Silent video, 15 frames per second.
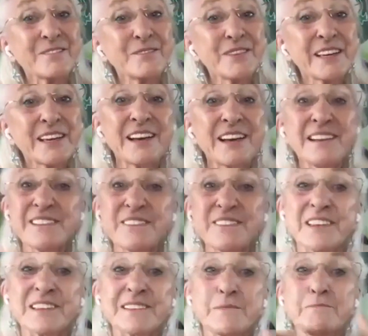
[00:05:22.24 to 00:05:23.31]
Because of
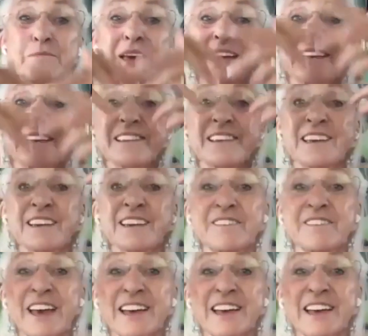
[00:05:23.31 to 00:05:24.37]
this amazing
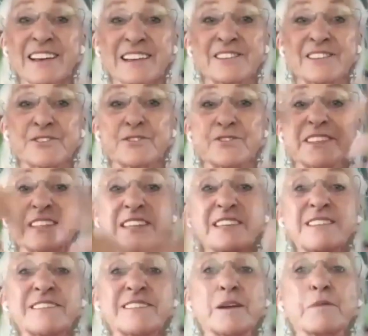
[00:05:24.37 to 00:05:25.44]
vagus
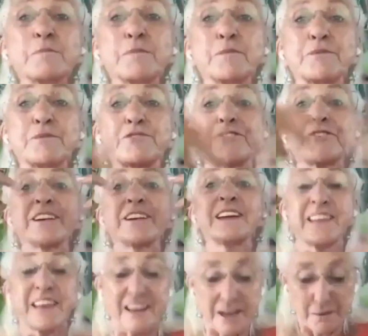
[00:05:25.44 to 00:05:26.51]
system tree
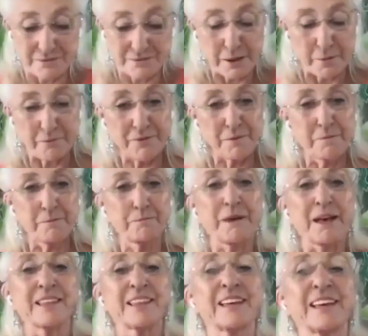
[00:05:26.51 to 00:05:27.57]
that comes up from
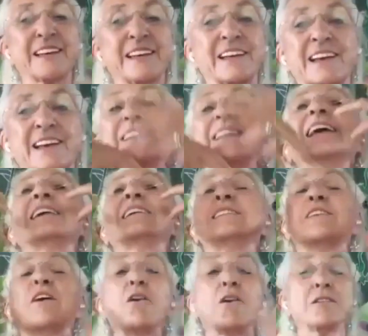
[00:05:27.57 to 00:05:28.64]
belly and
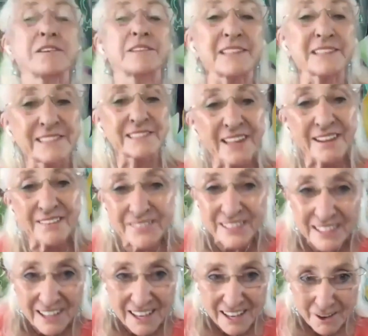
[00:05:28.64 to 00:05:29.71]
connects all of this stuff,
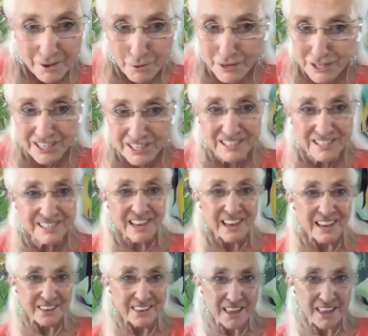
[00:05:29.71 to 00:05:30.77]
which is,
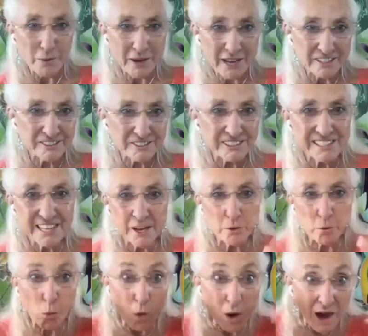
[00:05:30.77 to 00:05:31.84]
now we understand
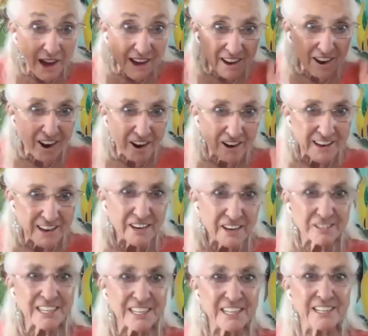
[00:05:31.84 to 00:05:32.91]
why our
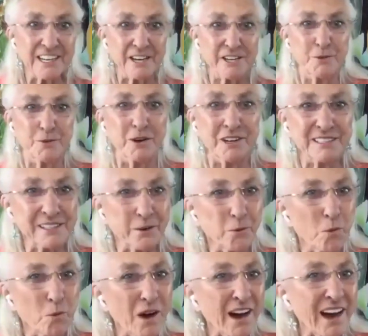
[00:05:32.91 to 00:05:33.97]
ear TTouch works and
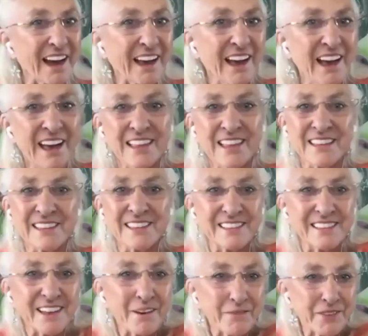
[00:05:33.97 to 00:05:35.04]
why this
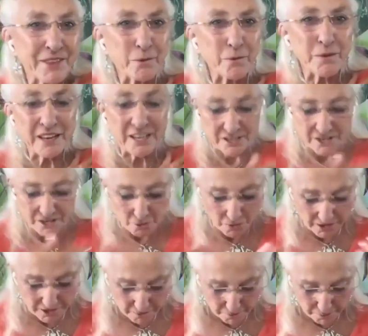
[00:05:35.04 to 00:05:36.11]
stuff that we do
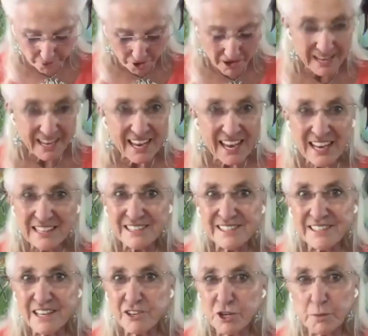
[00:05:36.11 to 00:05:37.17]
on the body has
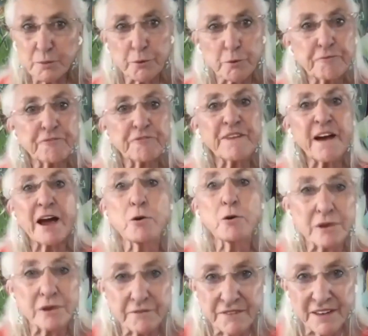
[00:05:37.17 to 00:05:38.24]
such a
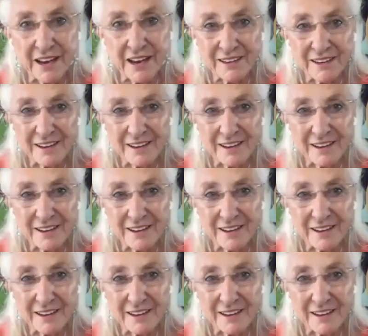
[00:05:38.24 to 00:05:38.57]
profound effect.